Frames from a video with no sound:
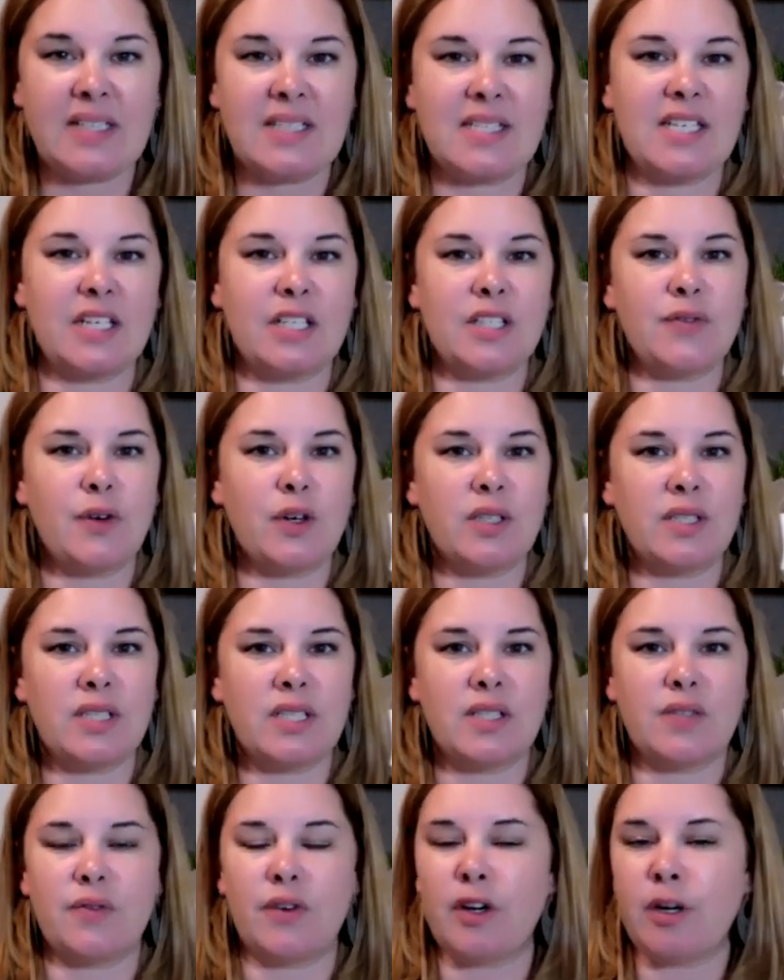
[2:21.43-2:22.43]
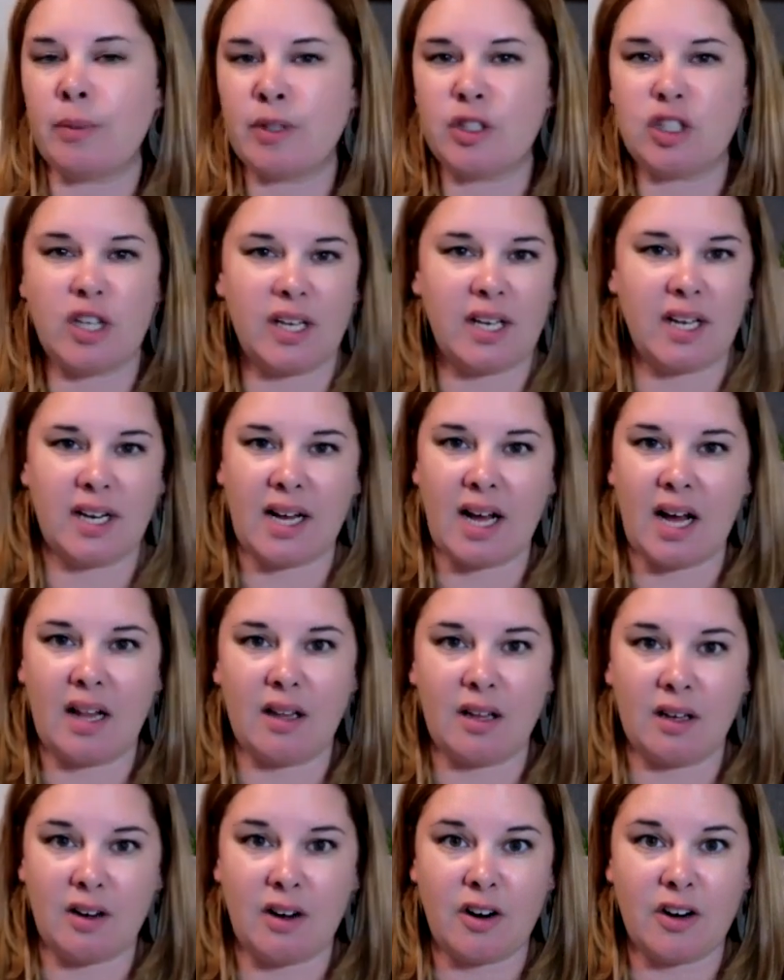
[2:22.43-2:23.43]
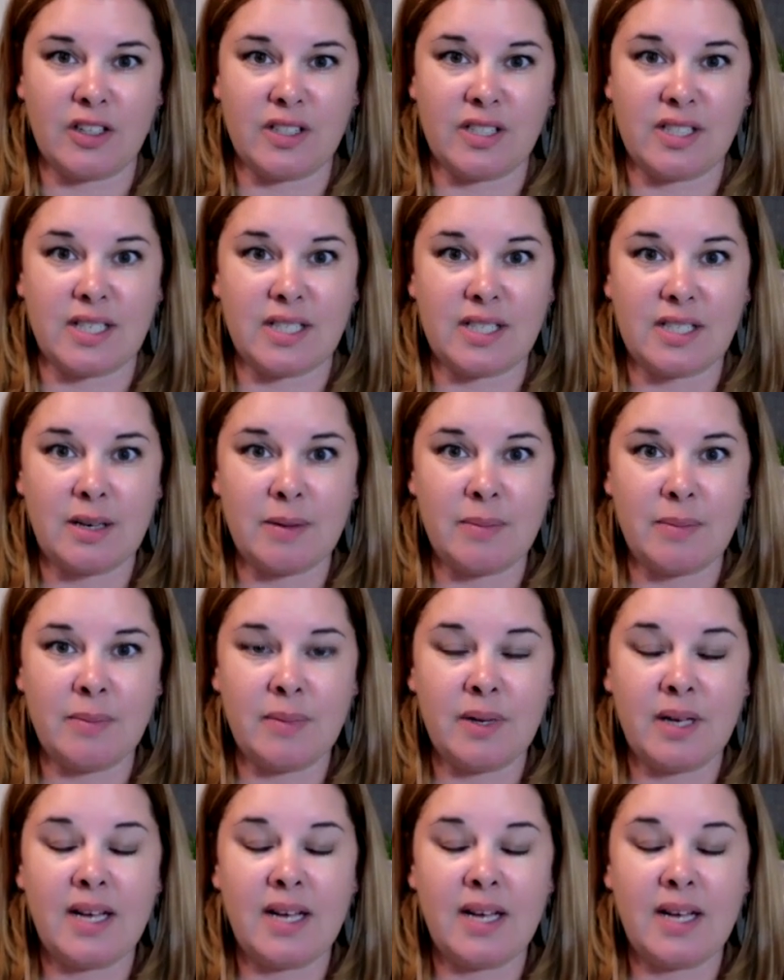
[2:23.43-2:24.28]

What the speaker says: Salesforce is very much like an a la carte system,